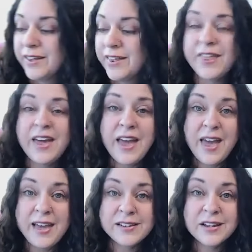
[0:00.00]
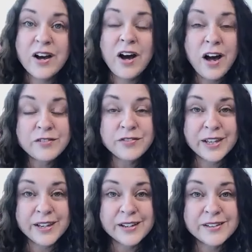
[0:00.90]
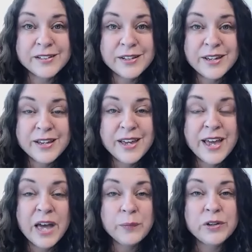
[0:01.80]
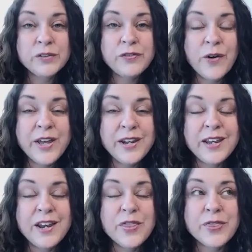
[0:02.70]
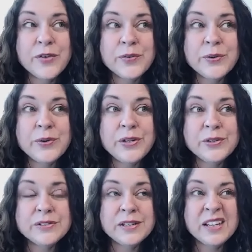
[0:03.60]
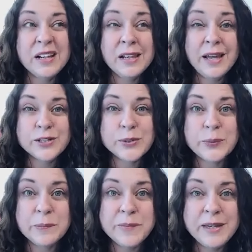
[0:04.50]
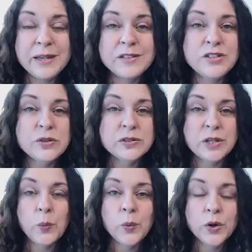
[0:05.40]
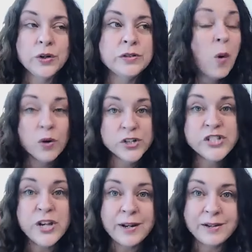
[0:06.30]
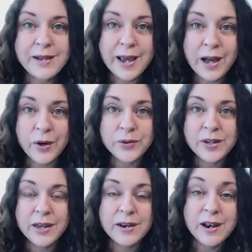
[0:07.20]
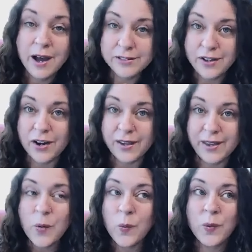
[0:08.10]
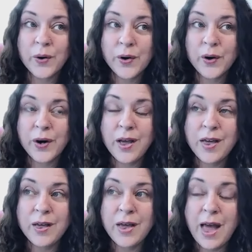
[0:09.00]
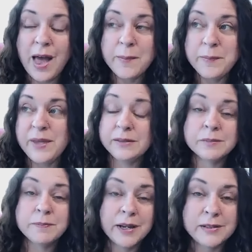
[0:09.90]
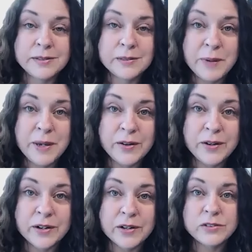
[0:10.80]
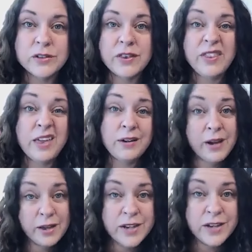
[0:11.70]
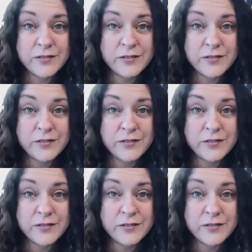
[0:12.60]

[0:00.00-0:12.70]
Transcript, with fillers: They hate conflict and will avoid it through using intellectual means, using words, or shutting down and not talking, or being smug and superior so that they don't have to have a